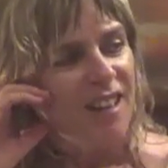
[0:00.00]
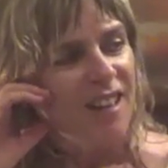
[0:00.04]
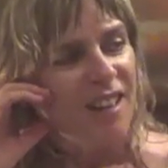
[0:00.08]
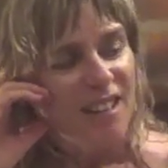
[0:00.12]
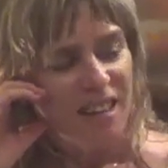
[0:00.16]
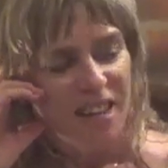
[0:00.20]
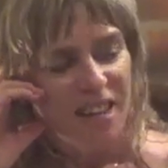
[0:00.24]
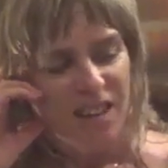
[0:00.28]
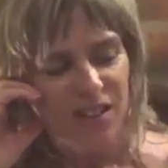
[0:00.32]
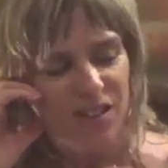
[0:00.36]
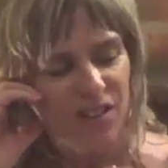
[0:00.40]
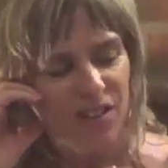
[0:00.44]

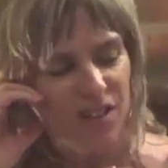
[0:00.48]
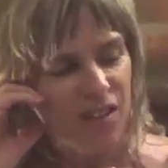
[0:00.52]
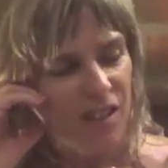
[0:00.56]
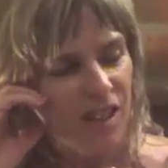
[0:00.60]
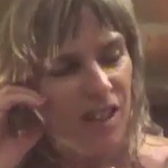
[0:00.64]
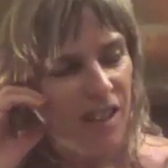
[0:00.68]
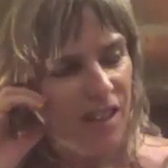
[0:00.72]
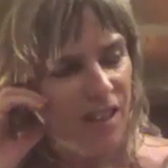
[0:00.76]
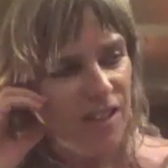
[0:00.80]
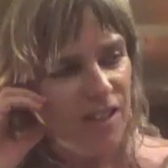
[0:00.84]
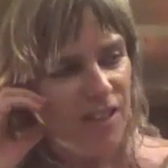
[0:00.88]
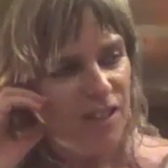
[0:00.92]
Yes, you
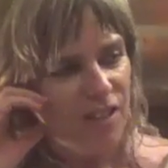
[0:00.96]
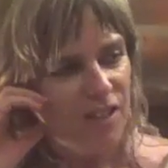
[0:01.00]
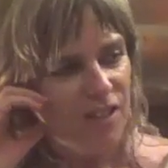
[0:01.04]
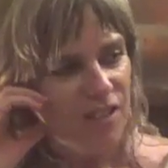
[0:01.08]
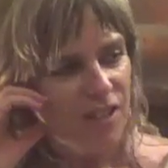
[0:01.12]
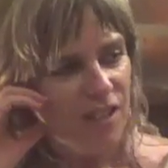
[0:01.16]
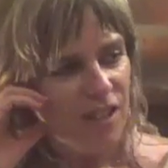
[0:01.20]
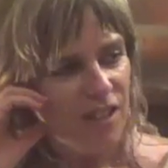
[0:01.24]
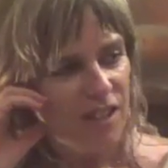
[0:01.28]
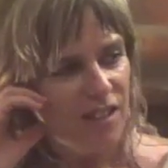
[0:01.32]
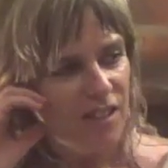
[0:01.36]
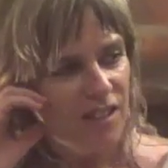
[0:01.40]
can. You
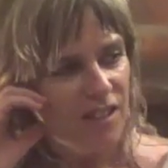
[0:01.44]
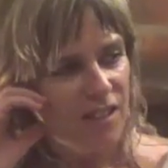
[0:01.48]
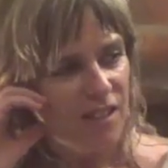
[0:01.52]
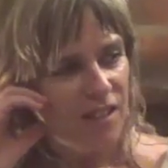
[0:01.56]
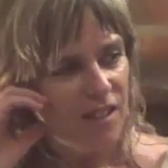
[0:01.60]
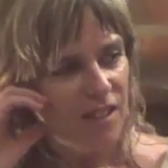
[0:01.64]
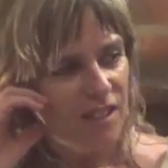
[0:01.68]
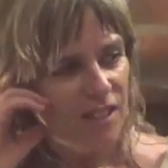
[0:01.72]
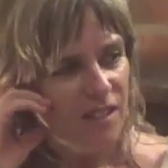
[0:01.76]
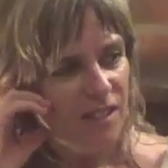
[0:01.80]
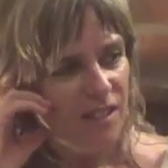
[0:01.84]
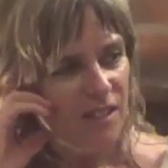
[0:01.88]
can,
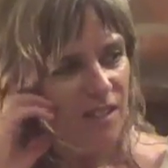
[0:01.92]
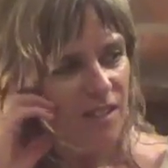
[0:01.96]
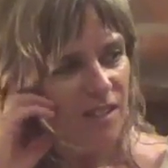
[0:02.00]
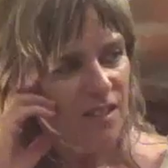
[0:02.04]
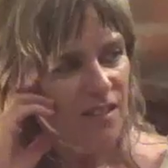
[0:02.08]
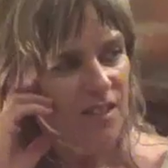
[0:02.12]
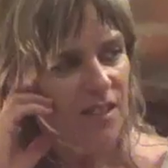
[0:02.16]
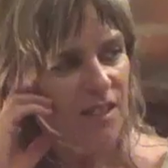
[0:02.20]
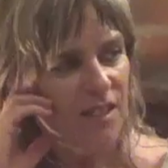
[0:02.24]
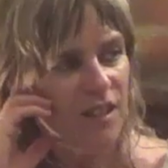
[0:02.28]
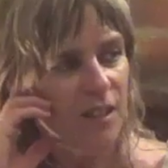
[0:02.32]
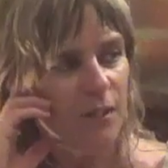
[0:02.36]

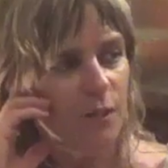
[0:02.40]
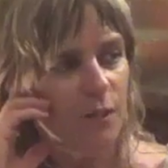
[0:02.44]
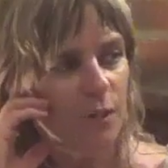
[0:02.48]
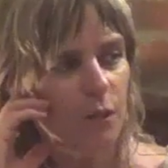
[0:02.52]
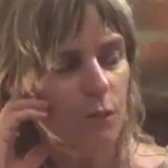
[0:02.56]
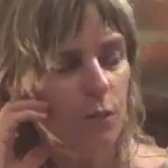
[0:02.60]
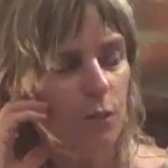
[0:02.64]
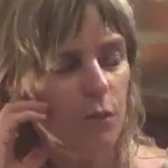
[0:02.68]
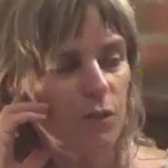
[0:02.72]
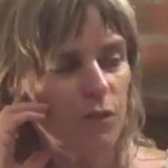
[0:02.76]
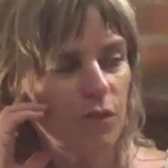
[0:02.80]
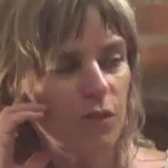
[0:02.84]
if
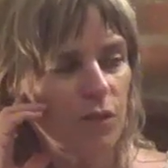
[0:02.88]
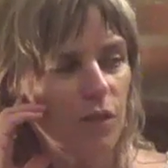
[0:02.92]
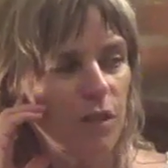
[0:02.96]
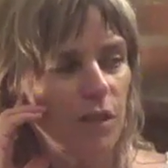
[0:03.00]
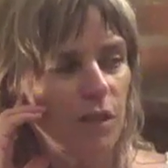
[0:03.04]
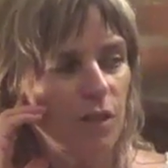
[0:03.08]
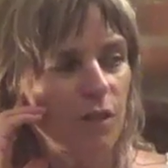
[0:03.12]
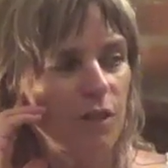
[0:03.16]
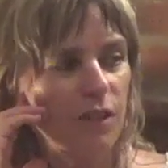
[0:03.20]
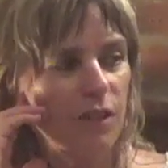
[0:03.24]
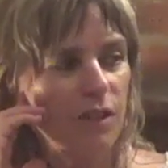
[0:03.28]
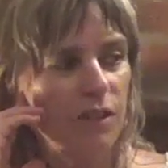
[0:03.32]
you want to
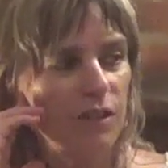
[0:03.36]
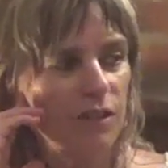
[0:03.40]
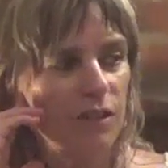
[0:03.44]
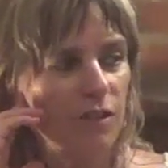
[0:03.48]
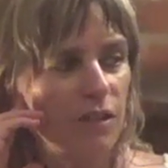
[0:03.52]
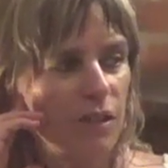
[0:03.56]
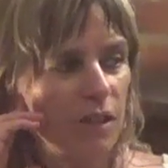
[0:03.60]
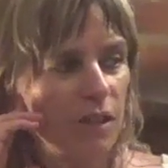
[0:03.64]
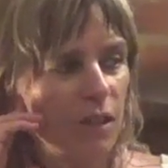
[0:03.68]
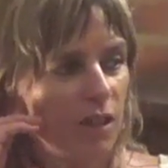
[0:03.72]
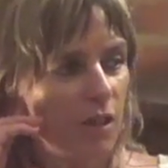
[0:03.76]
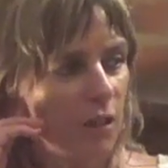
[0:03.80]
go into
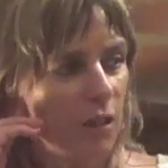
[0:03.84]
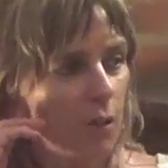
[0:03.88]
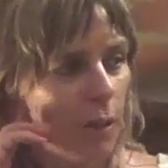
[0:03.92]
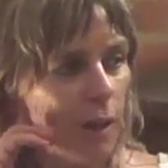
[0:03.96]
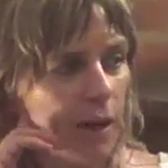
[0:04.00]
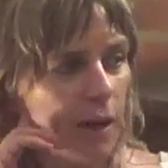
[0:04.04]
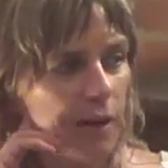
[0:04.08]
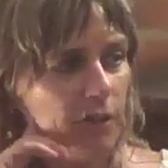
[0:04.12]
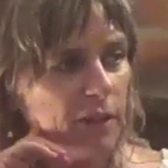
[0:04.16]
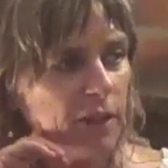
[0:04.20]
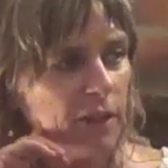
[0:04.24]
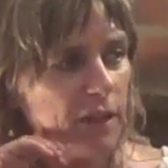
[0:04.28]
the
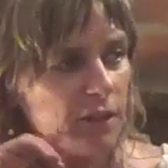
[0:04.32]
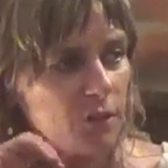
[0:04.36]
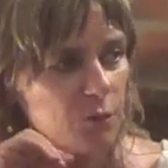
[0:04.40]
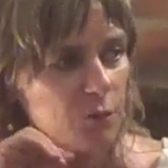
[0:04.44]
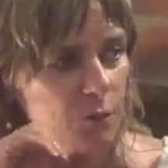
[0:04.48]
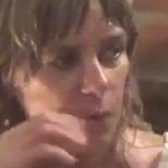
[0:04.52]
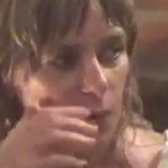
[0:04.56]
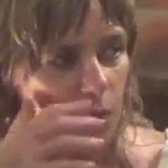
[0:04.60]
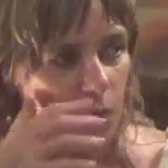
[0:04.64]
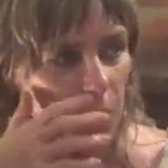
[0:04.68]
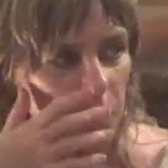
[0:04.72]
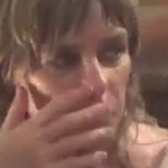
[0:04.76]
inquiry, it's
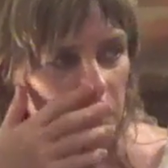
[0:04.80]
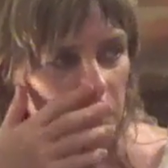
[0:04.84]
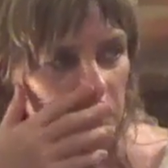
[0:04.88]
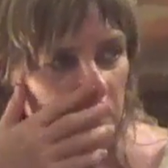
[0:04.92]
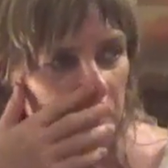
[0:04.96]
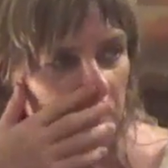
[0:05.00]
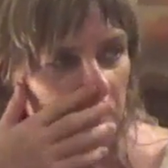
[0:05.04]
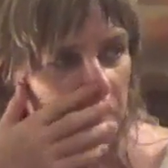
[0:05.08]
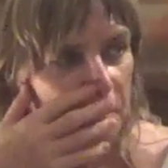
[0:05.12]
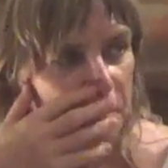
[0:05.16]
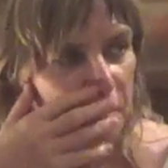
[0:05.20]
welcome.